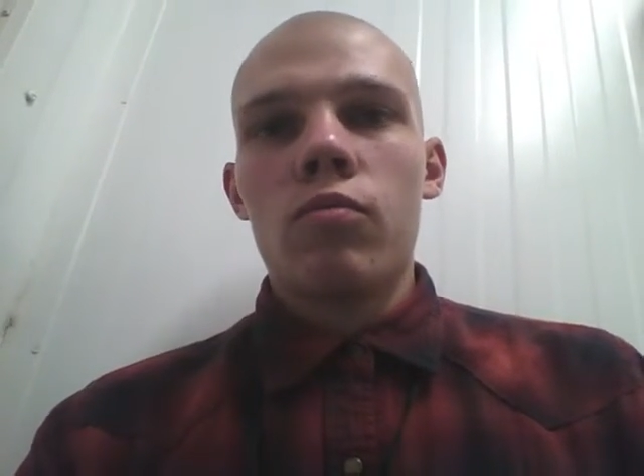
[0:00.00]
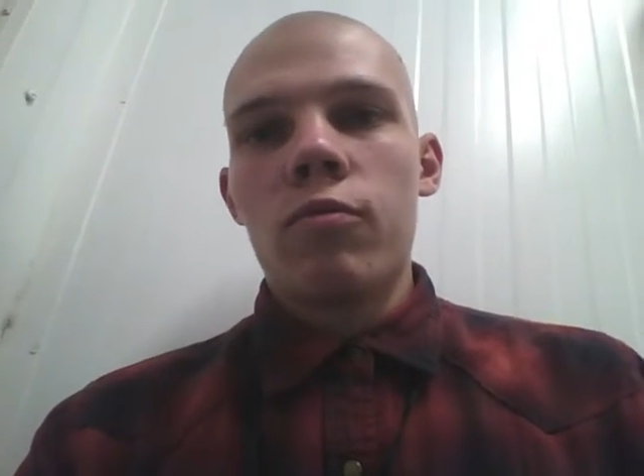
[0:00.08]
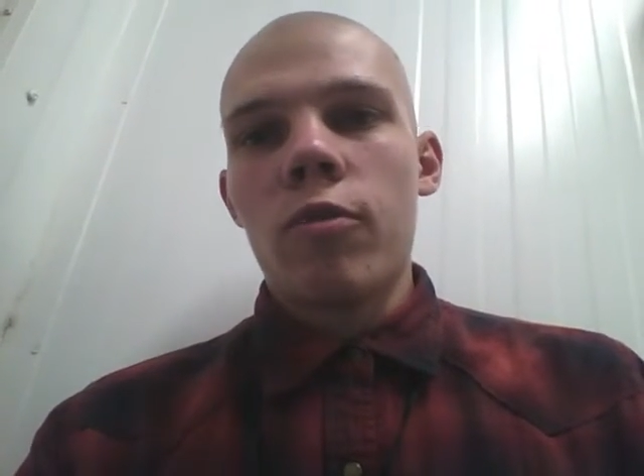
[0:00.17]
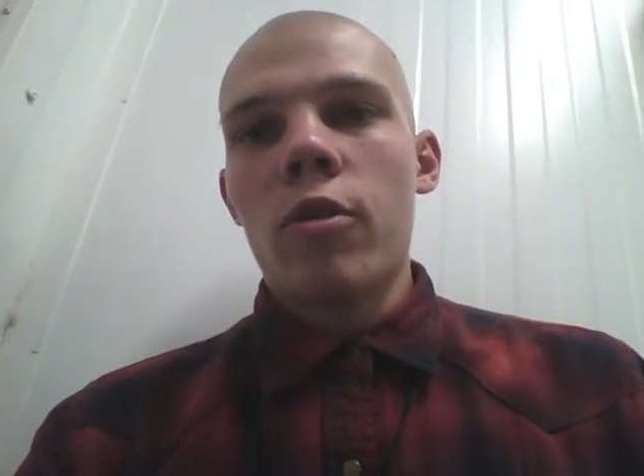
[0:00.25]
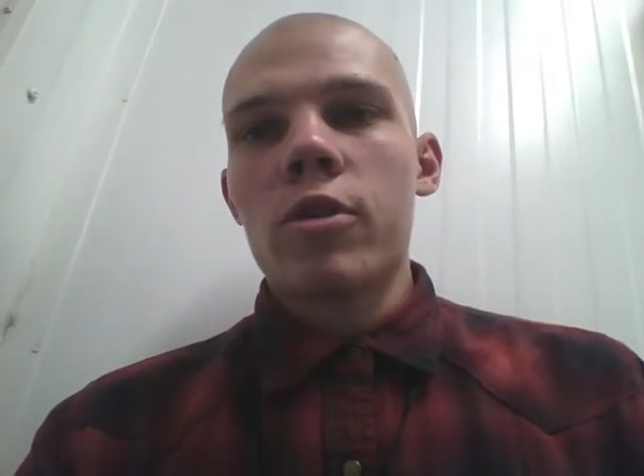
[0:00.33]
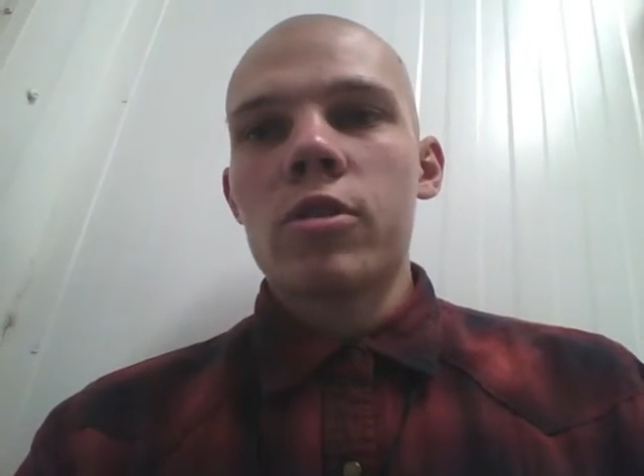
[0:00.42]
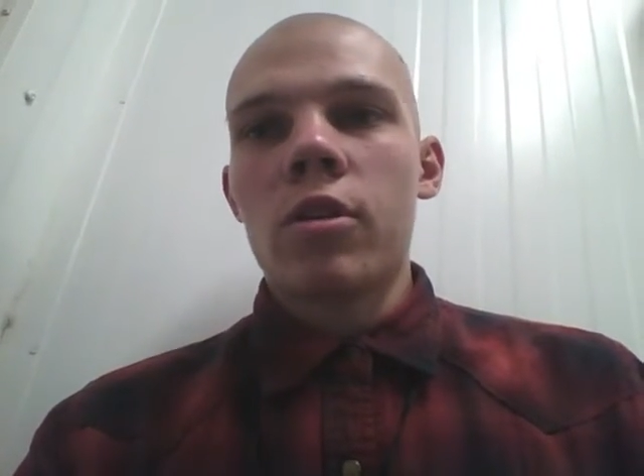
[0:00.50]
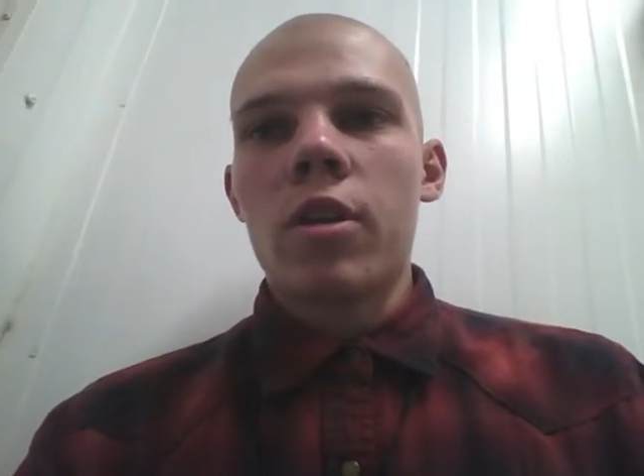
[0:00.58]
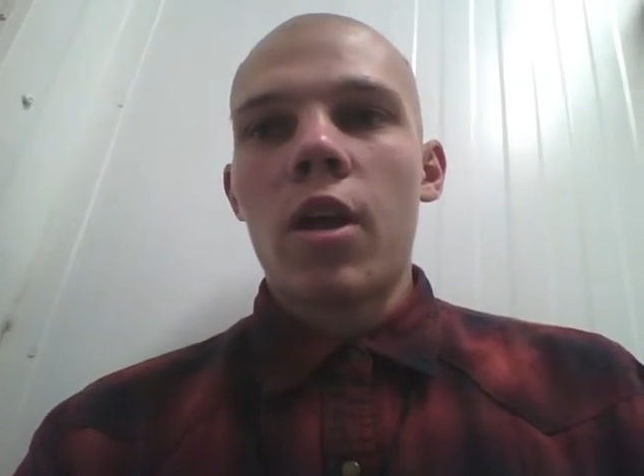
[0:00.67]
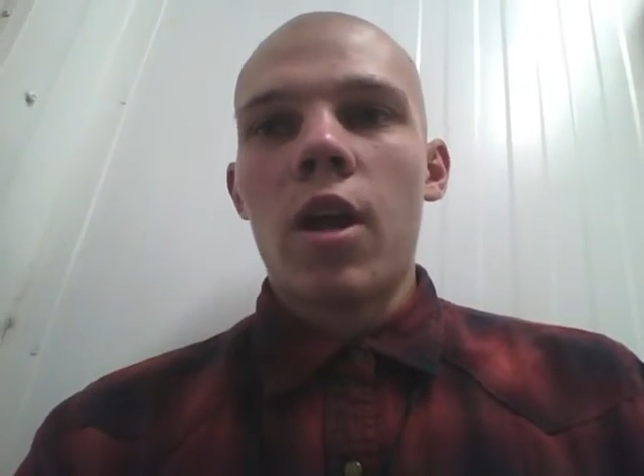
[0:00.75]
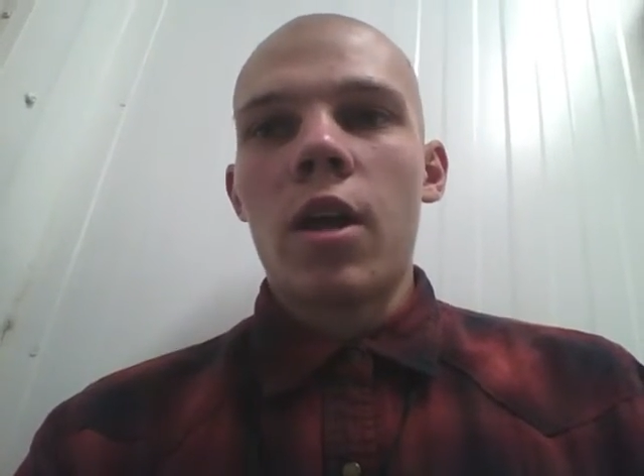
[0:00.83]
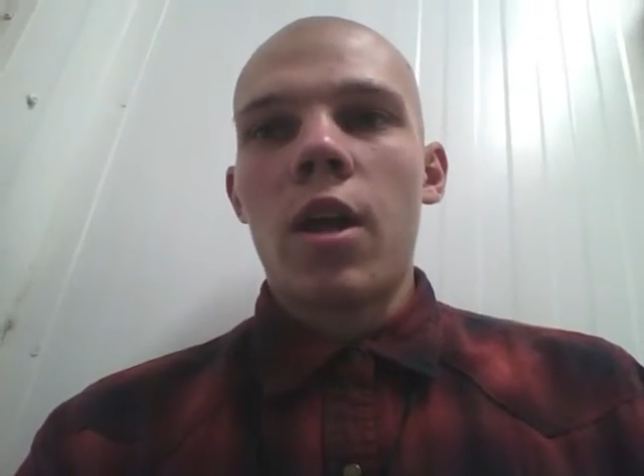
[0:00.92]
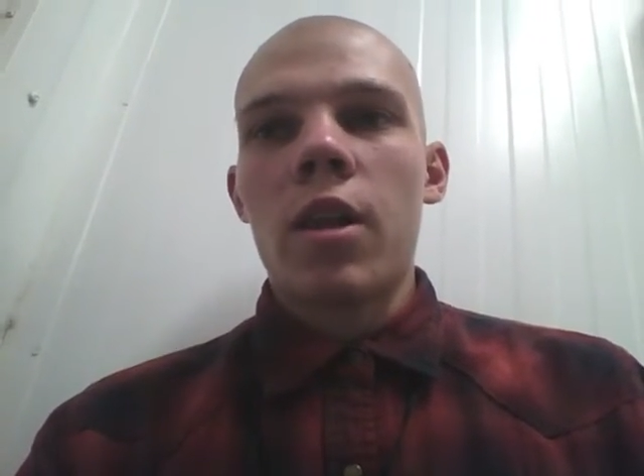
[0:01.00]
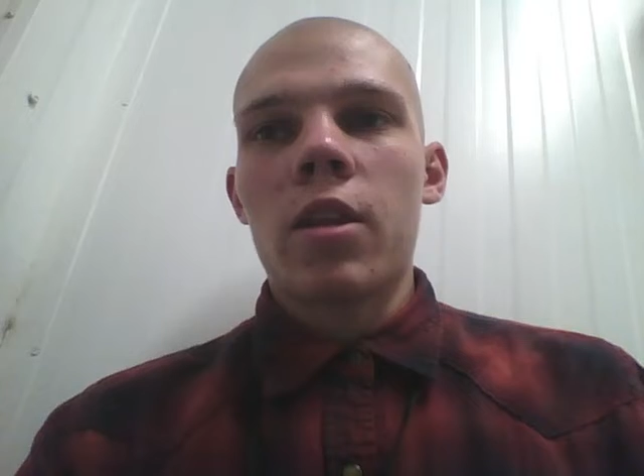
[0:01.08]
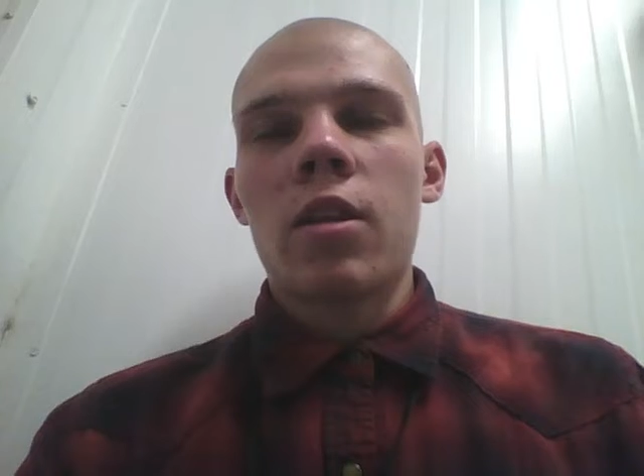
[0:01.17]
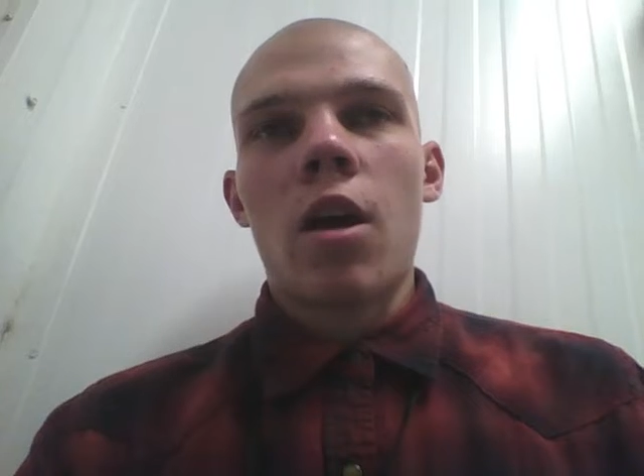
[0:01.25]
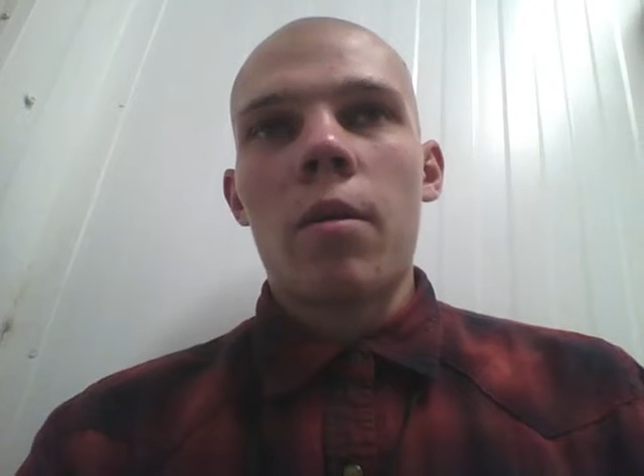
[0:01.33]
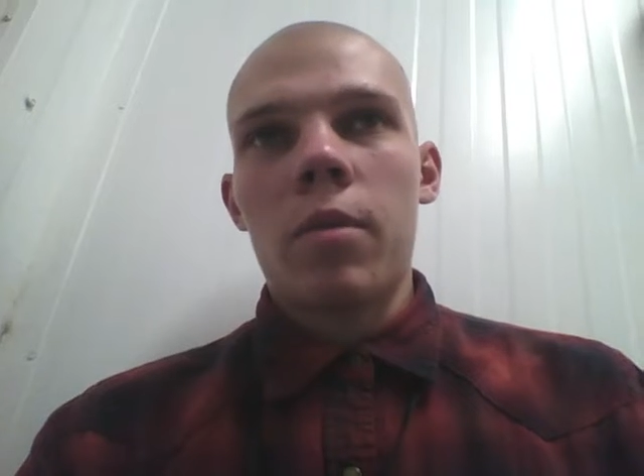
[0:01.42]
focused on that at the
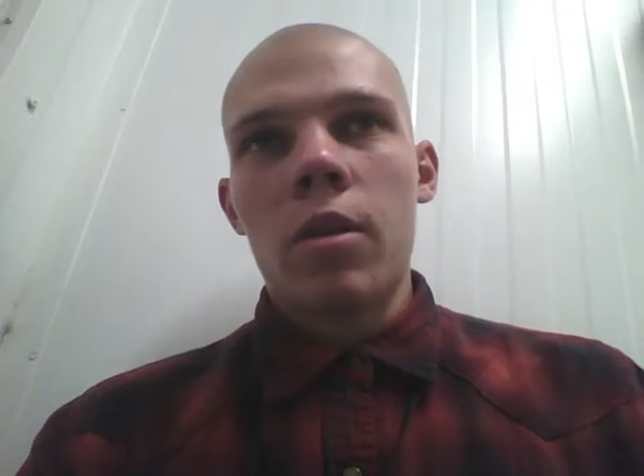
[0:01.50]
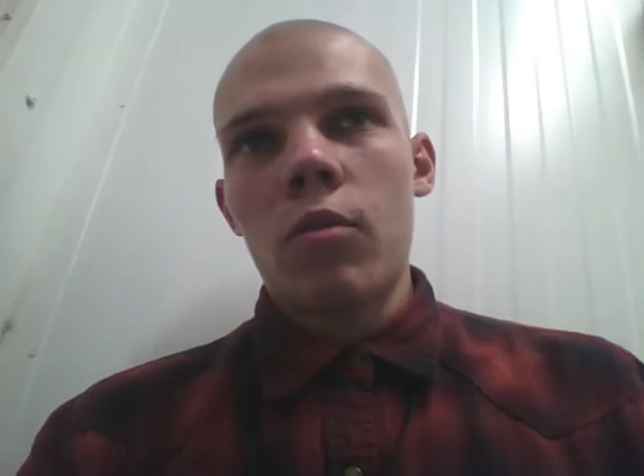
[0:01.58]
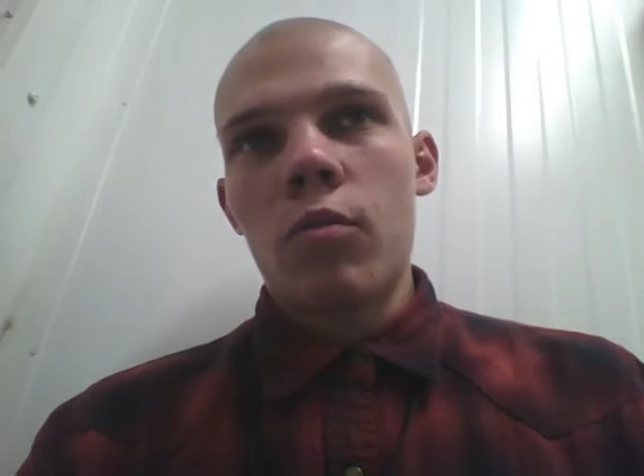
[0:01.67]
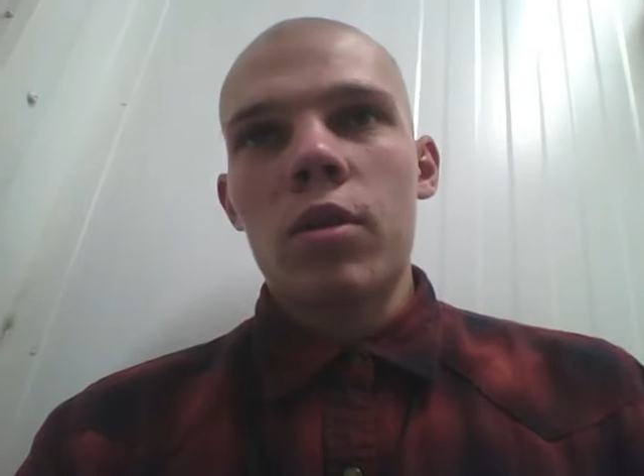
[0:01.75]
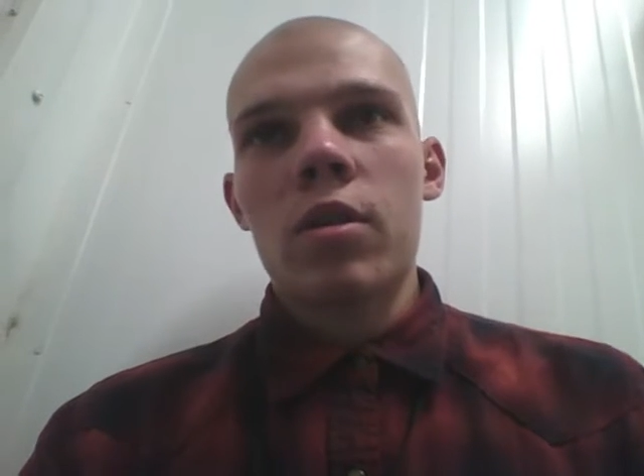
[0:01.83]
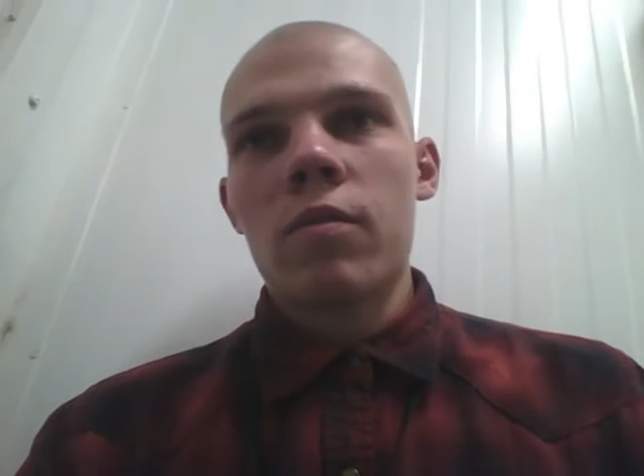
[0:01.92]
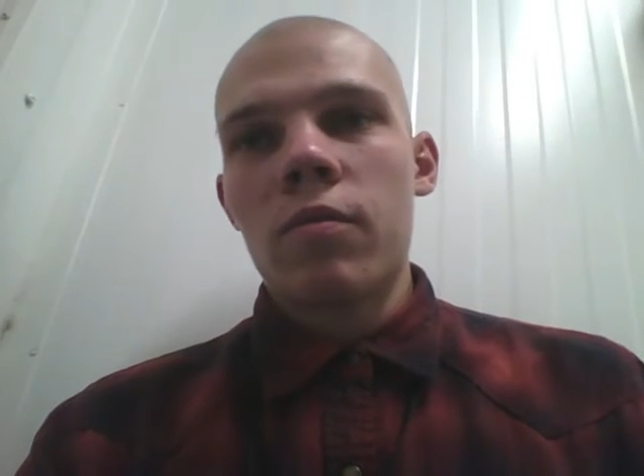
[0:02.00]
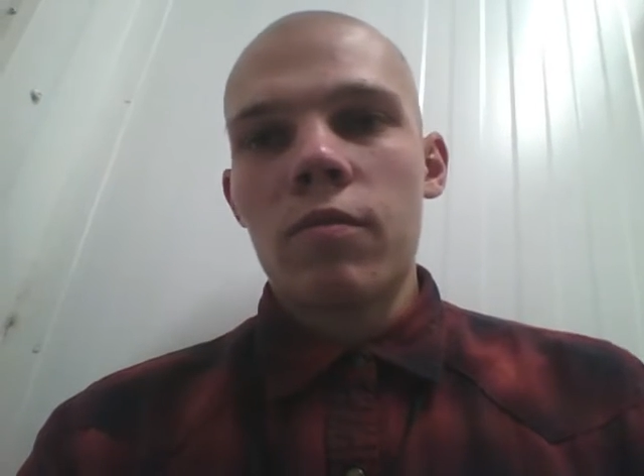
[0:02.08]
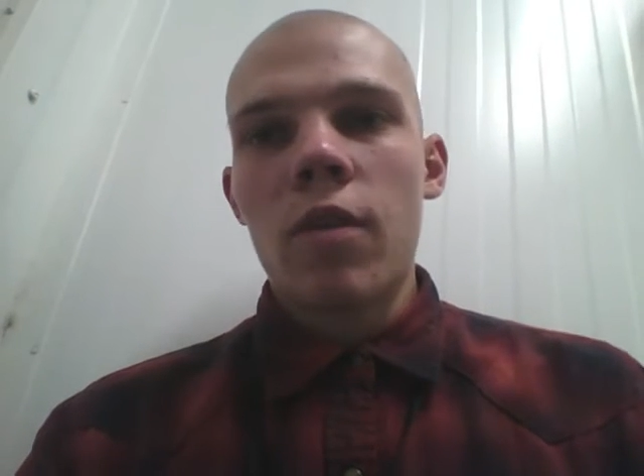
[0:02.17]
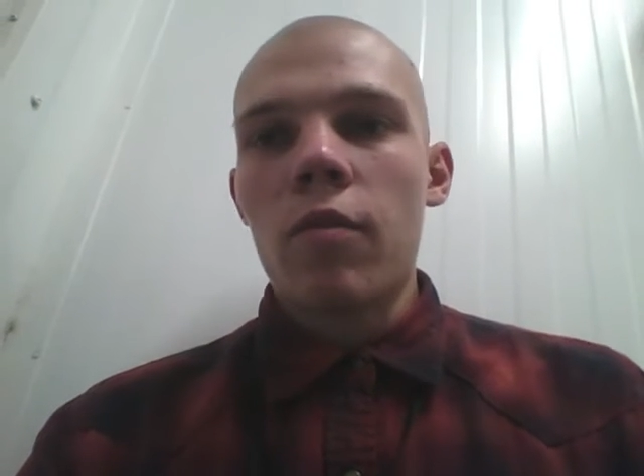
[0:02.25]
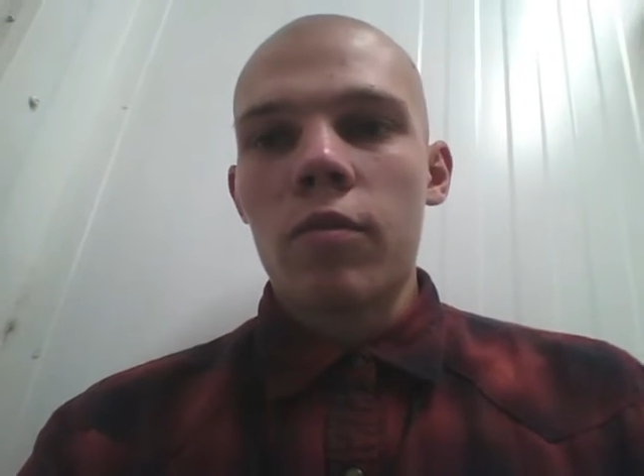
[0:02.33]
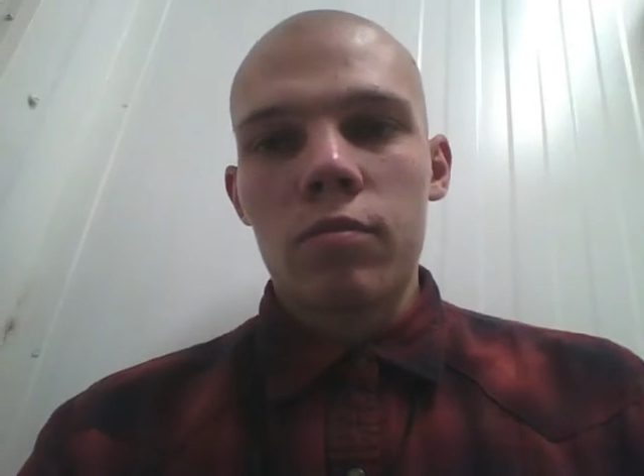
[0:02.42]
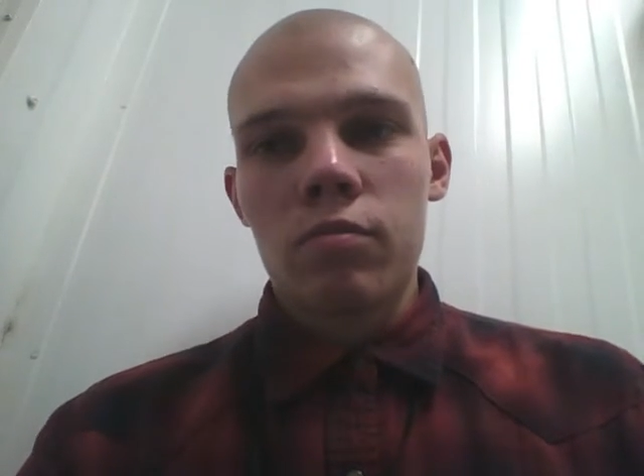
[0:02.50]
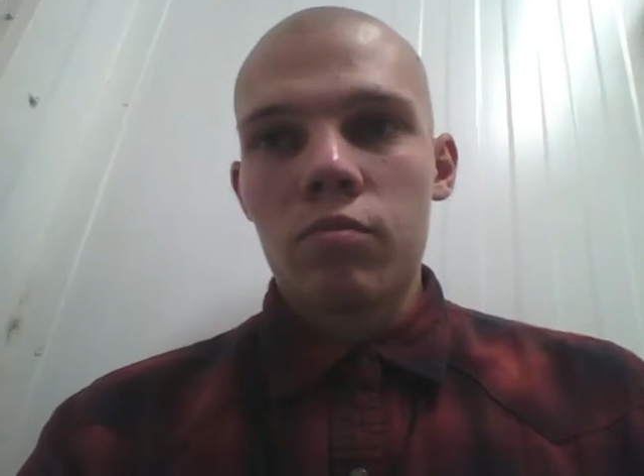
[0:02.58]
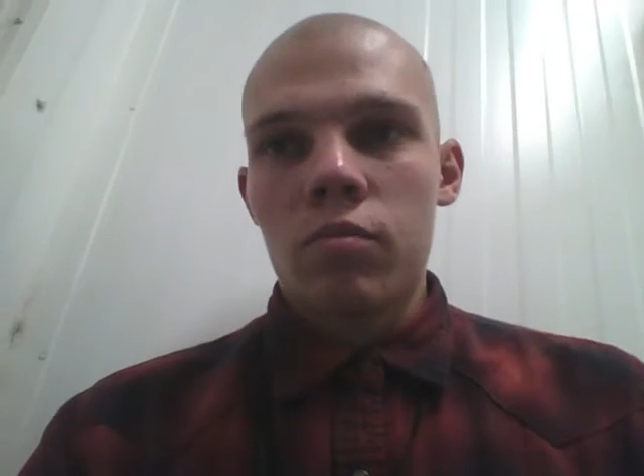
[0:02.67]
time, and they wouldn't have ever